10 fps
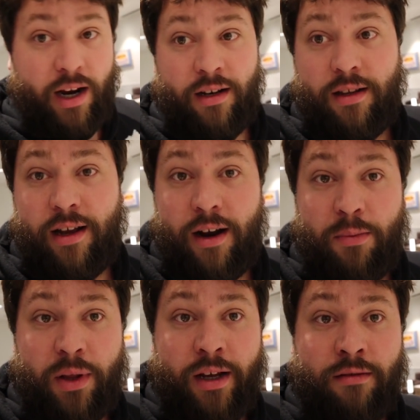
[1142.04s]
we're heading to the
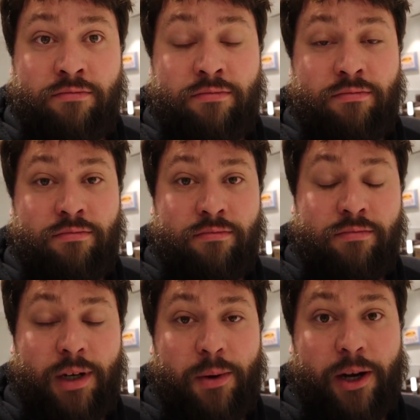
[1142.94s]
airplane.
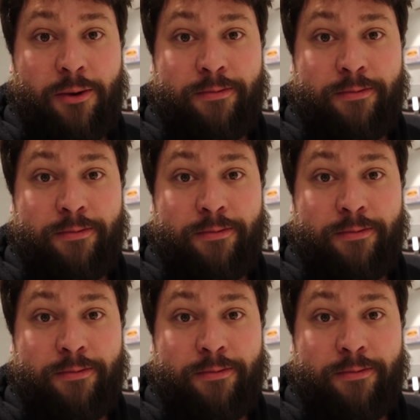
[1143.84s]
Here we go.